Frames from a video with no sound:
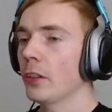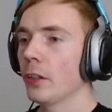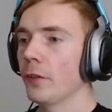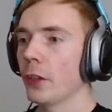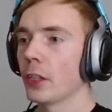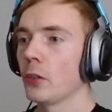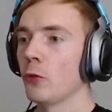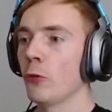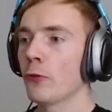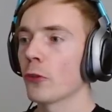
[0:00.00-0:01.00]
off with a
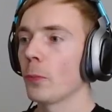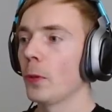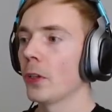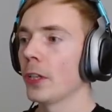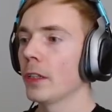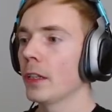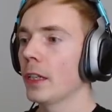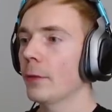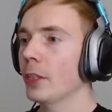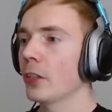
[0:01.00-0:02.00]
neutral point,
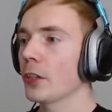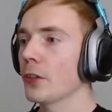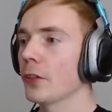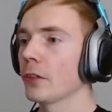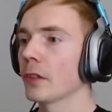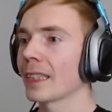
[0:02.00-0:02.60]
I want to touch on like